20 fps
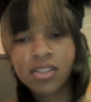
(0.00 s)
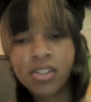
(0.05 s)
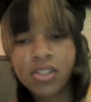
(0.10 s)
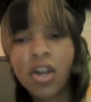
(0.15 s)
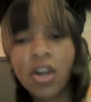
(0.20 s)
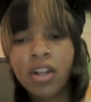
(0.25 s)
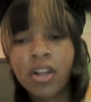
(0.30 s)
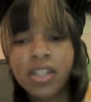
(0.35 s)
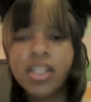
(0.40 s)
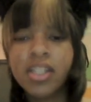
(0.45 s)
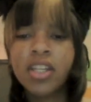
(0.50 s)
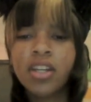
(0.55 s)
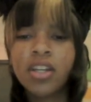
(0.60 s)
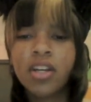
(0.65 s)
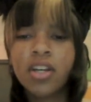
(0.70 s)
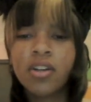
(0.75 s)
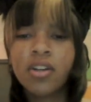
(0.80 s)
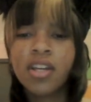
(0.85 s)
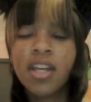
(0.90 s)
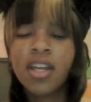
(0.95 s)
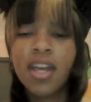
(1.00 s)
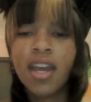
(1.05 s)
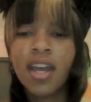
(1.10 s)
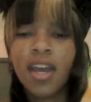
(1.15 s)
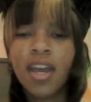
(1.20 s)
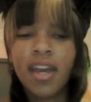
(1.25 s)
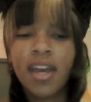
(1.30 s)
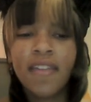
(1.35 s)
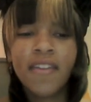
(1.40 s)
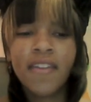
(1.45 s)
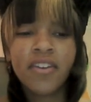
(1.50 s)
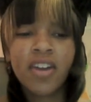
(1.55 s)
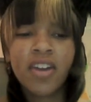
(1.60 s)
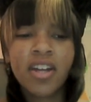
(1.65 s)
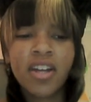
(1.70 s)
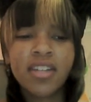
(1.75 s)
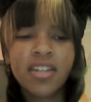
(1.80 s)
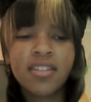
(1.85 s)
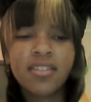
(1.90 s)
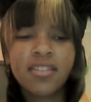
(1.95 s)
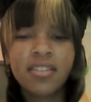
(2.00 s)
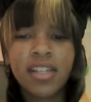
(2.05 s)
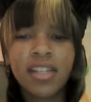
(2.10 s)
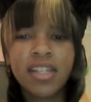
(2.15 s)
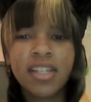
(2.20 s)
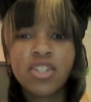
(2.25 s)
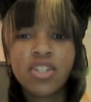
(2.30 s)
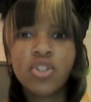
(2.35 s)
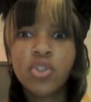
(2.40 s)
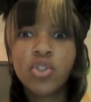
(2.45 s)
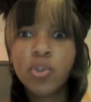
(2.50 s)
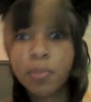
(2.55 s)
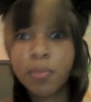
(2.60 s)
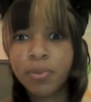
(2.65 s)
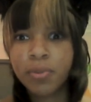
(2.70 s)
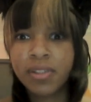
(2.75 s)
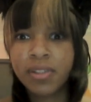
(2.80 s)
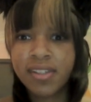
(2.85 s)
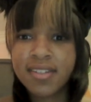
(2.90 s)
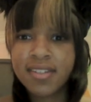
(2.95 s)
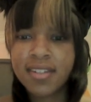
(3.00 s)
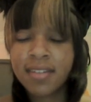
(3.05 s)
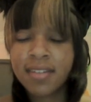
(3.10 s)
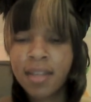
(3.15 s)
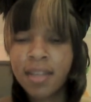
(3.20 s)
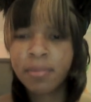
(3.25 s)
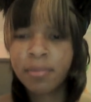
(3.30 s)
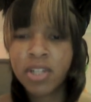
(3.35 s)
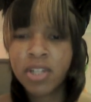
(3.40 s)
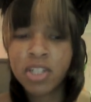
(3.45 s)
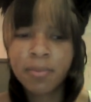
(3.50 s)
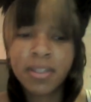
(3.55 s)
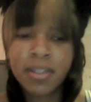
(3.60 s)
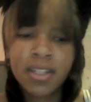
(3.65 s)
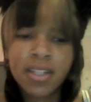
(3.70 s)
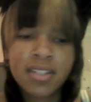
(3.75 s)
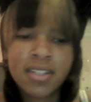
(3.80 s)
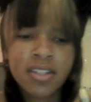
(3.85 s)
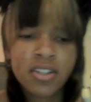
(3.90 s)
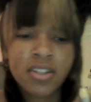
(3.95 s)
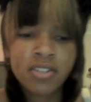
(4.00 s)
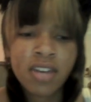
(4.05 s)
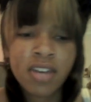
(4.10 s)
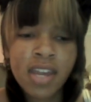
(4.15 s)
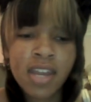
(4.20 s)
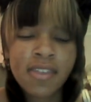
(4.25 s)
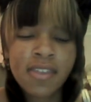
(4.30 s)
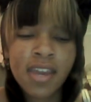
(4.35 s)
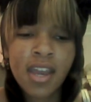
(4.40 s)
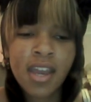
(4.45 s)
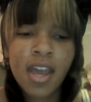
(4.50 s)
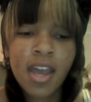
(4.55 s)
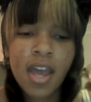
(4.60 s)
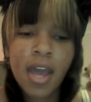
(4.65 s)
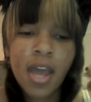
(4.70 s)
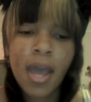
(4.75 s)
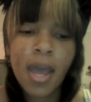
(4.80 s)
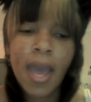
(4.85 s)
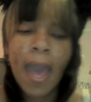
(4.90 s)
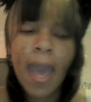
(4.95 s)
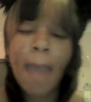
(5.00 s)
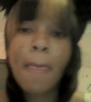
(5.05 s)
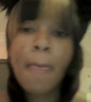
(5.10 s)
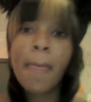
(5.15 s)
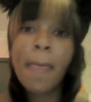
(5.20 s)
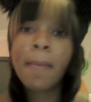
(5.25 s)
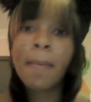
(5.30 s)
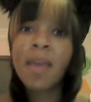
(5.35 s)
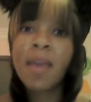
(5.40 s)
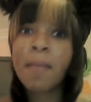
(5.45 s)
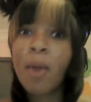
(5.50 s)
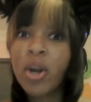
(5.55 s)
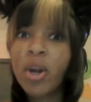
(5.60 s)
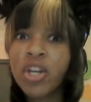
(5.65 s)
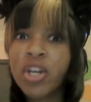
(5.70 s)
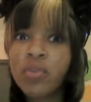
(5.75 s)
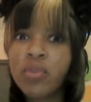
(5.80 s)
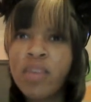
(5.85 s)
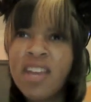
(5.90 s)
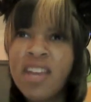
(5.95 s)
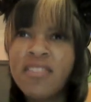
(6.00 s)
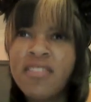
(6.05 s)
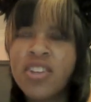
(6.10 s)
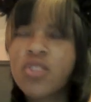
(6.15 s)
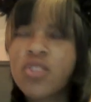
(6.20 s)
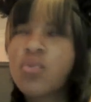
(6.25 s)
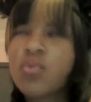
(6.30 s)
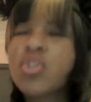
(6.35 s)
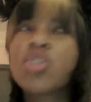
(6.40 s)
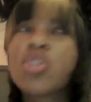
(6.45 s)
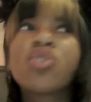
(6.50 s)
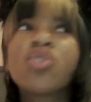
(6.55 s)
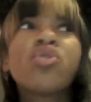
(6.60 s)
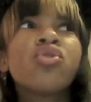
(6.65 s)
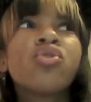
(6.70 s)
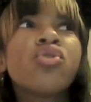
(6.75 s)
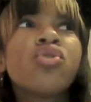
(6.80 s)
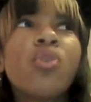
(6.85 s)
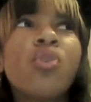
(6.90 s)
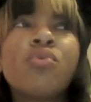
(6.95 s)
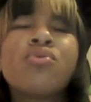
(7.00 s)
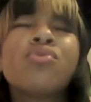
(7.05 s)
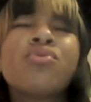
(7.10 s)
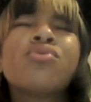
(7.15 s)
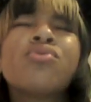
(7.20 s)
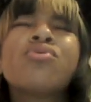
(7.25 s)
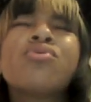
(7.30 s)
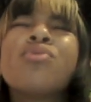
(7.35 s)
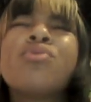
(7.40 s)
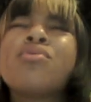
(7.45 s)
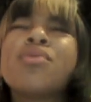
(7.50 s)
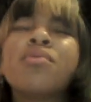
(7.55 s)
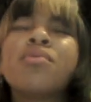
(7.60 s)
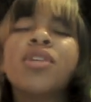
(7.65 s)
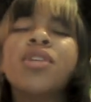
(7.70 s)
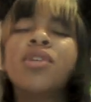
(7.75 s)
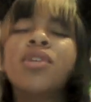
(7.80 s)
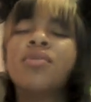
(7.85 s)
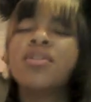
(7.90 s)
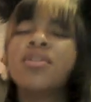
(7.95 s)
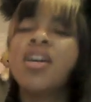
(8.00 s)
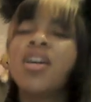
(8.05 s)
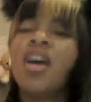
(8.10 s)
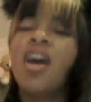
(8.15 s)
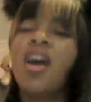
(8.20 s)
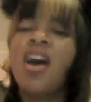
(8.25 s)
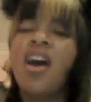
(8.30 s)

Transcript: solid, you know. And they're not like super realistic like plushability's ears or anything. And then they make party rave ears, which are so cute.